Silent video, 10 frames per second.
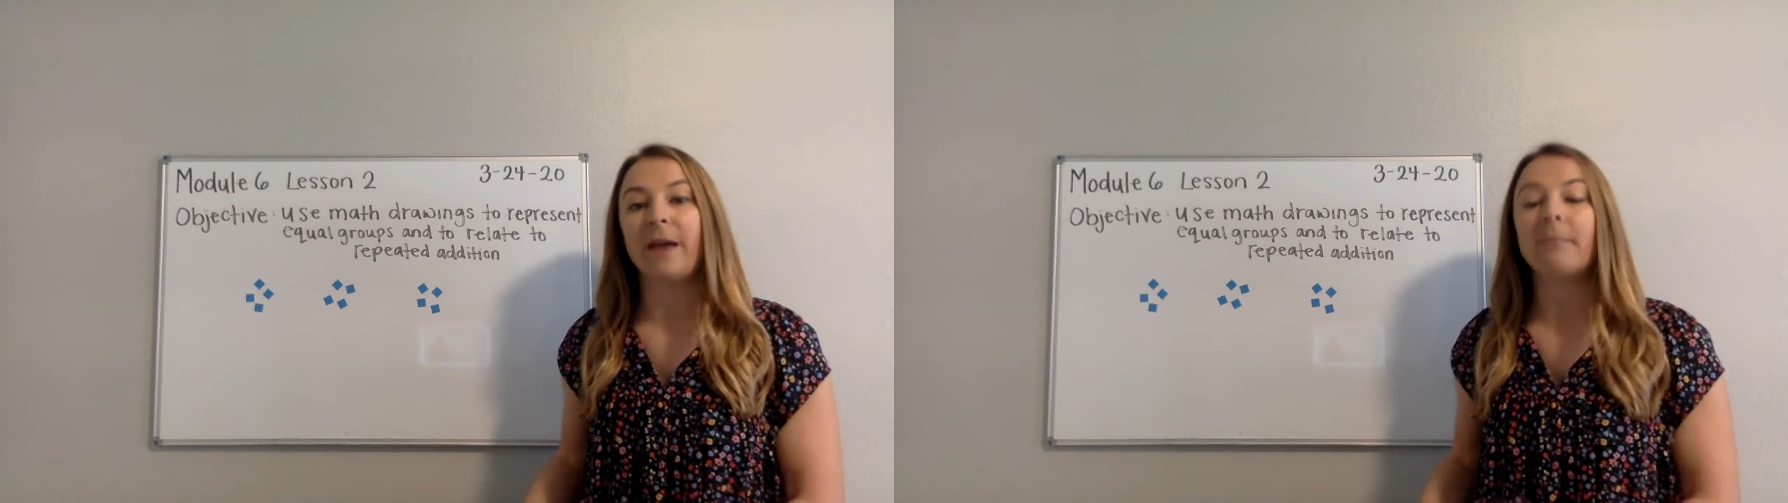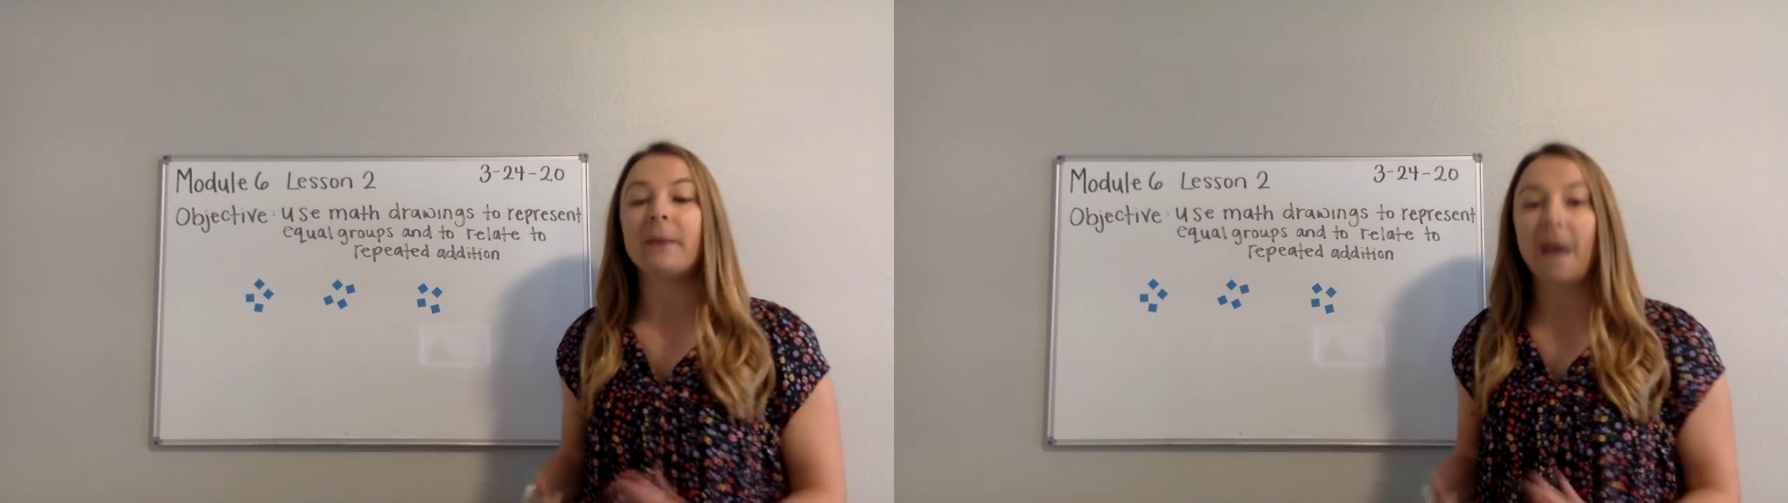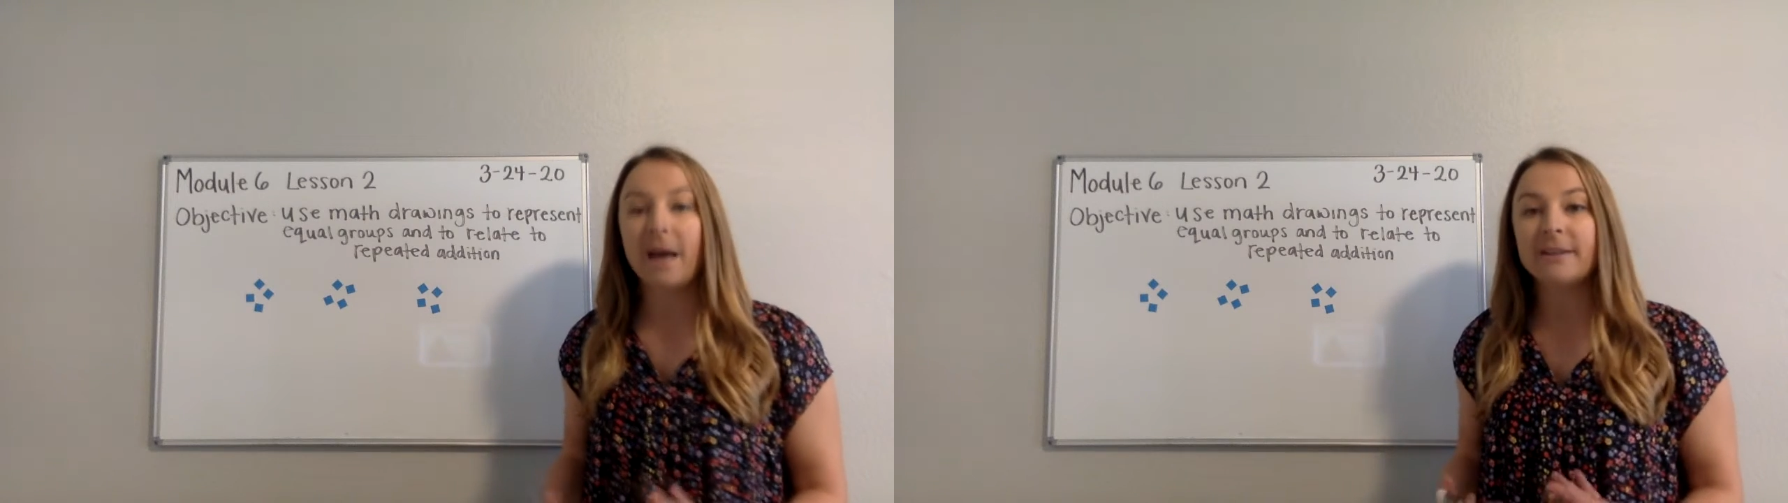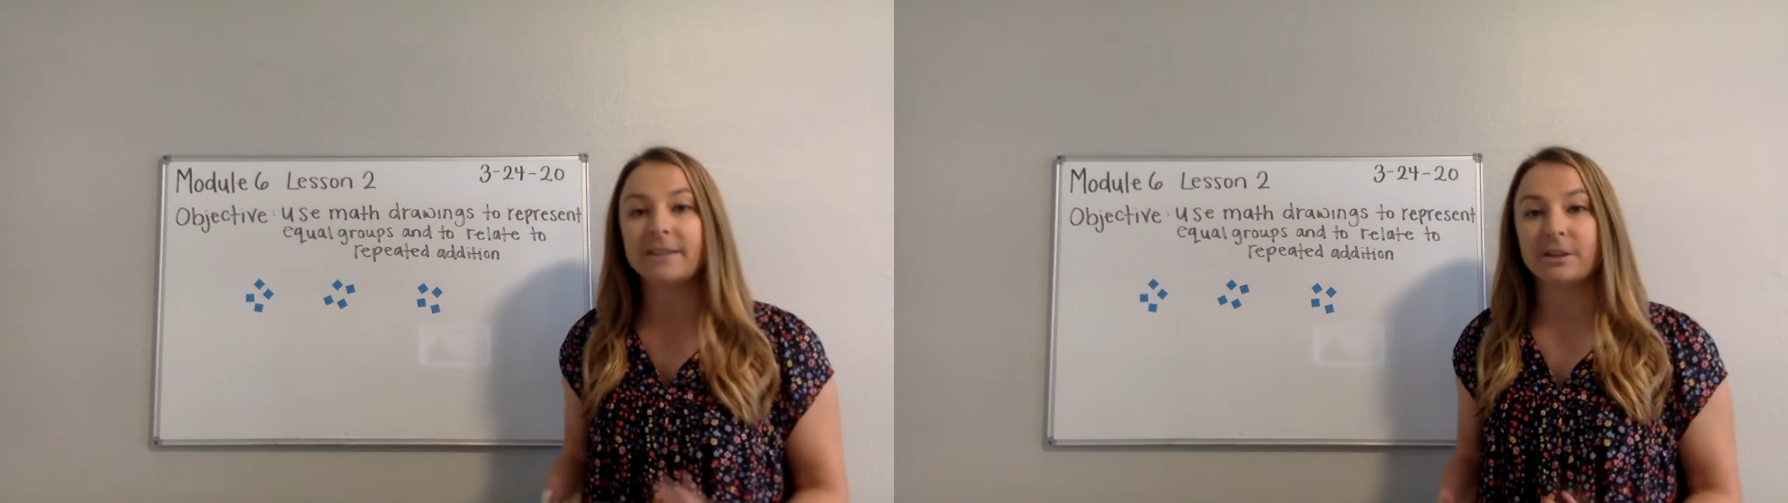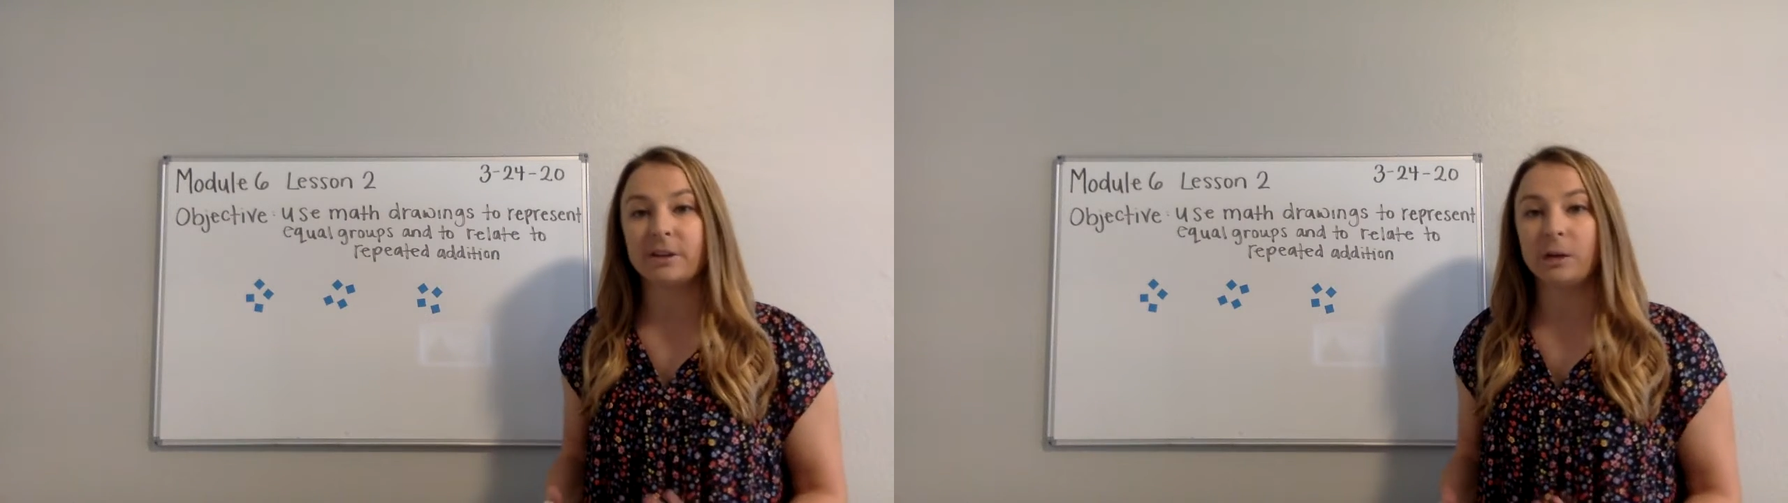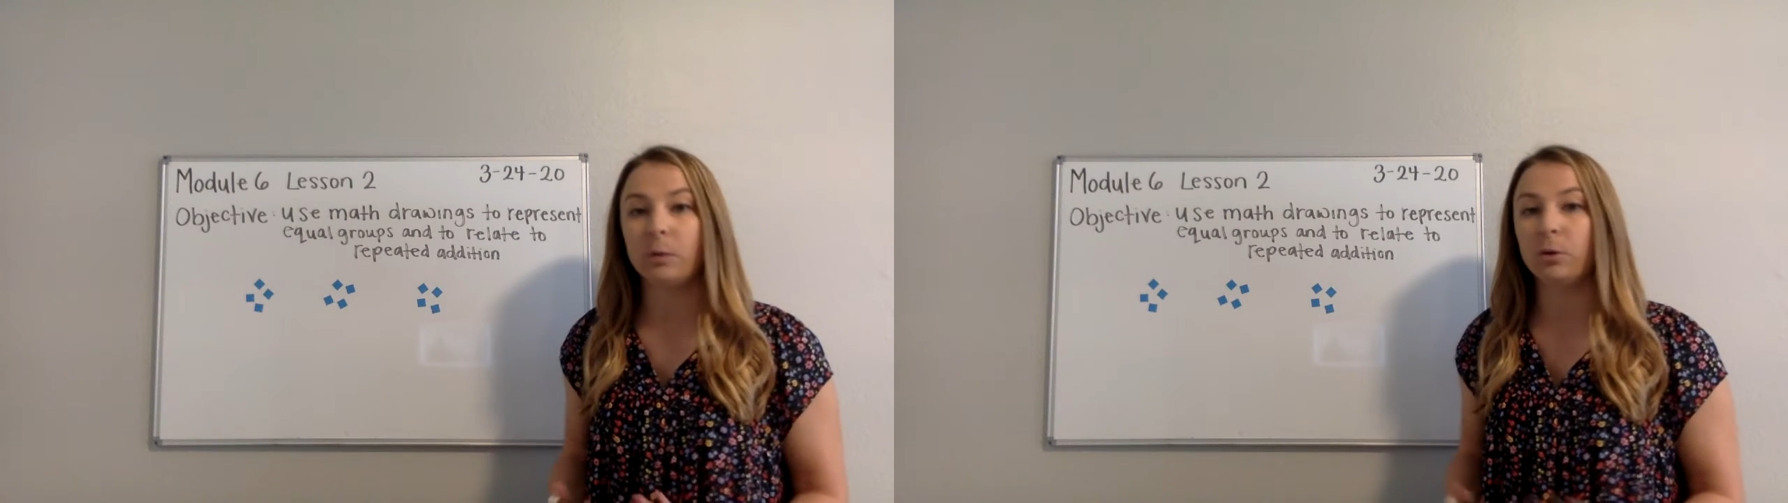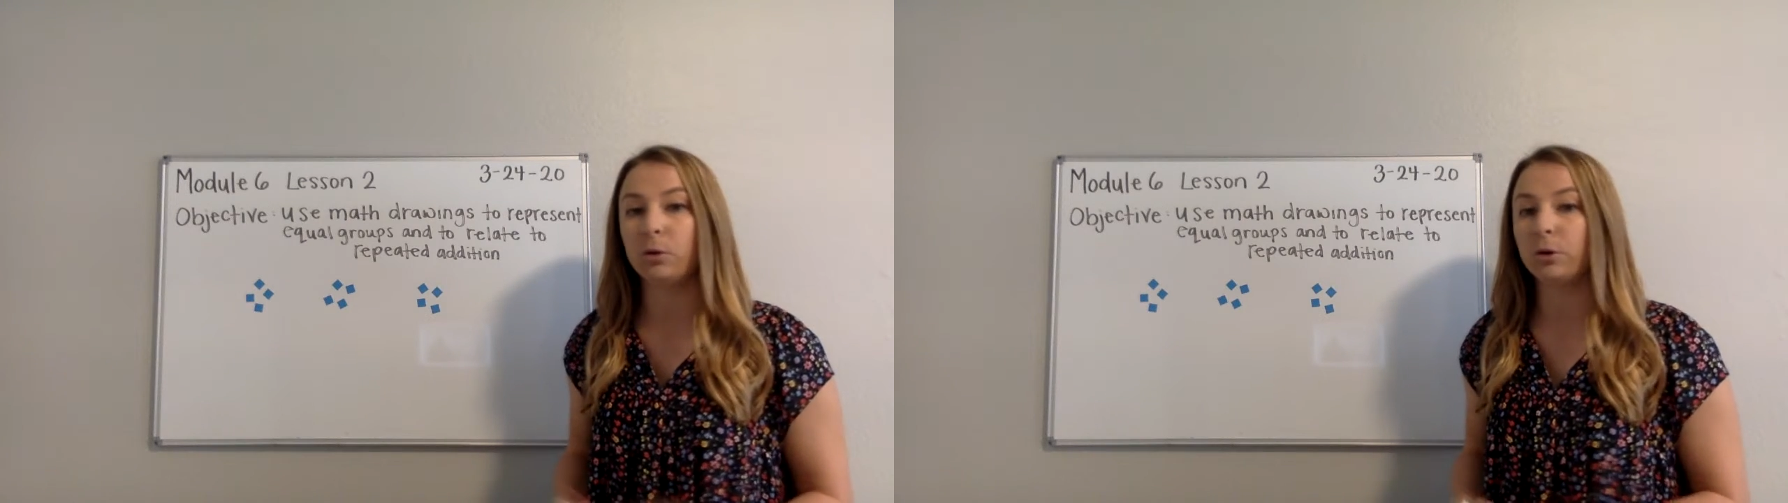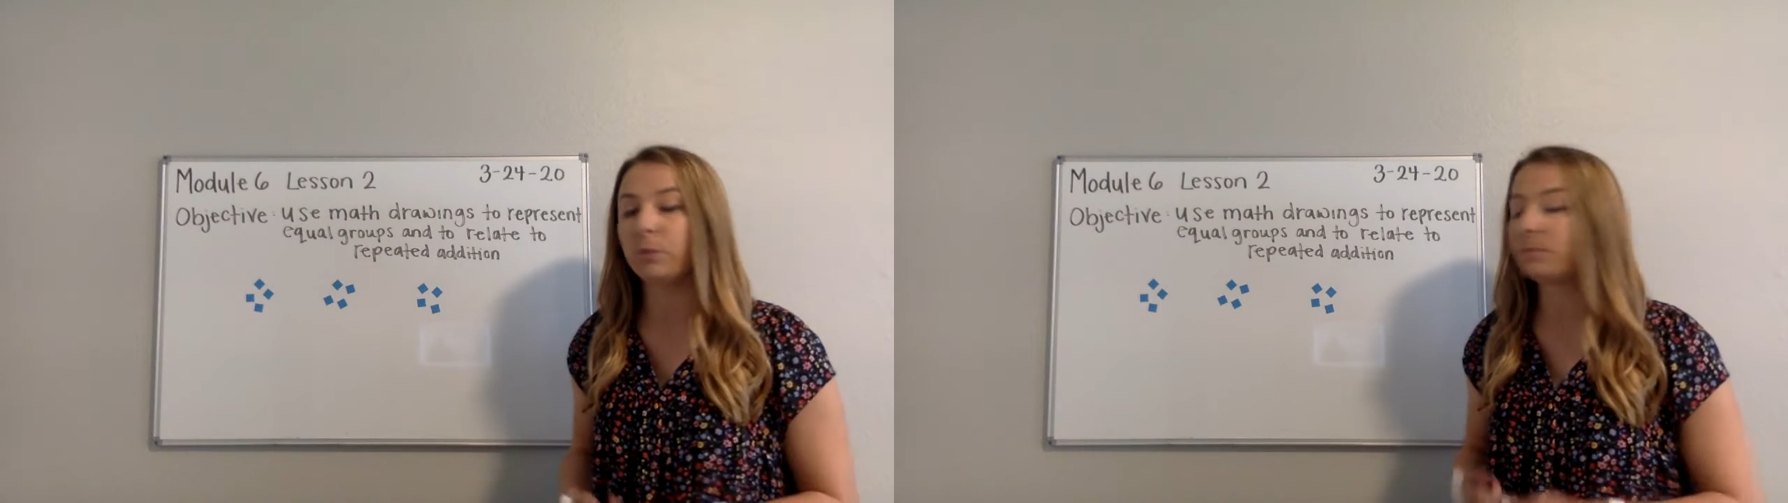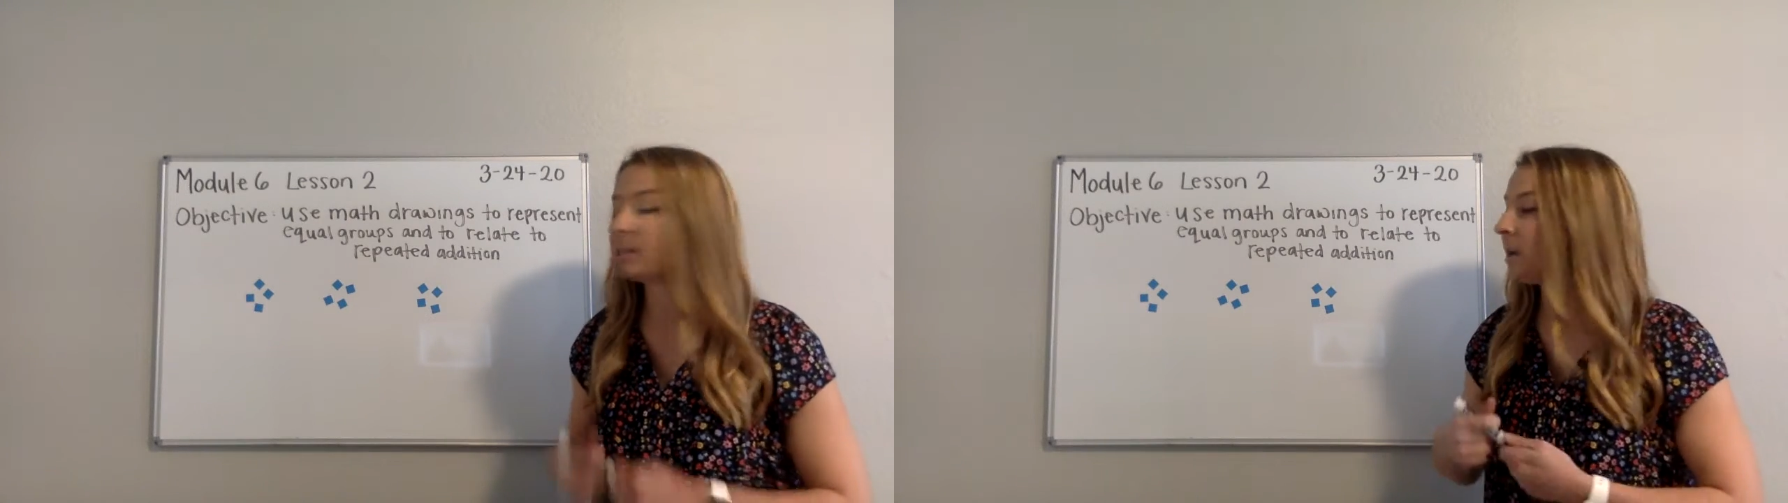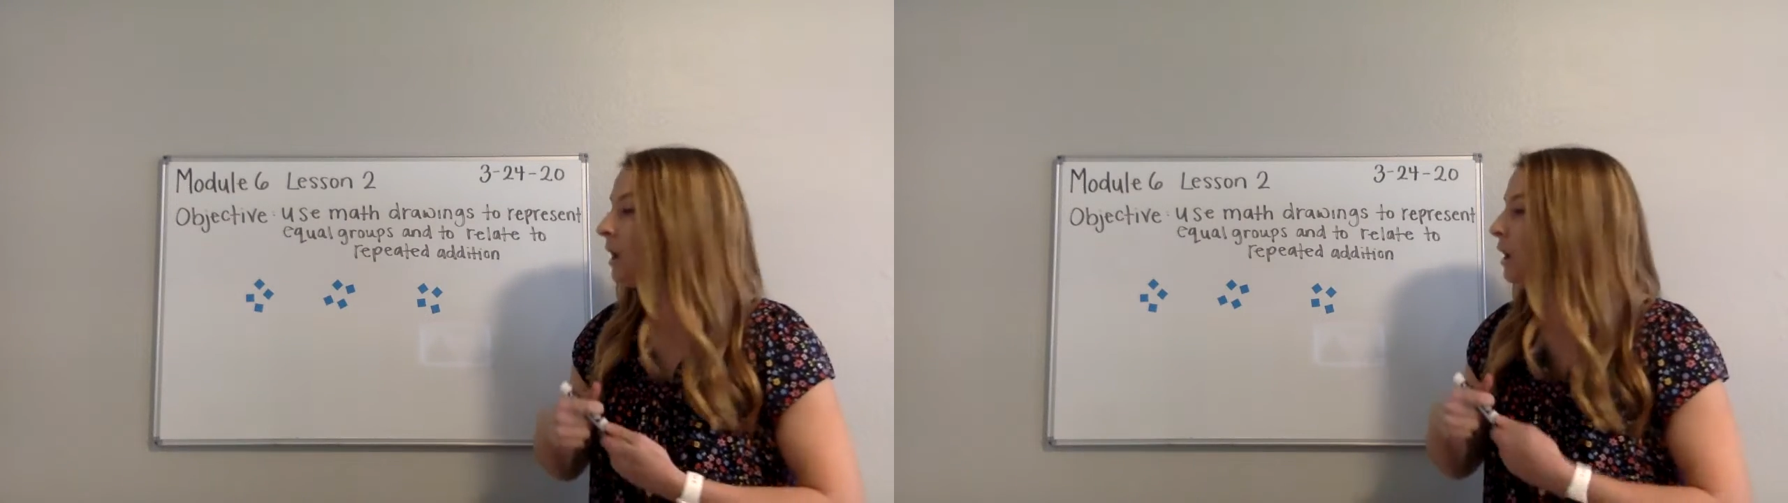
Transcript: because they're equal groups.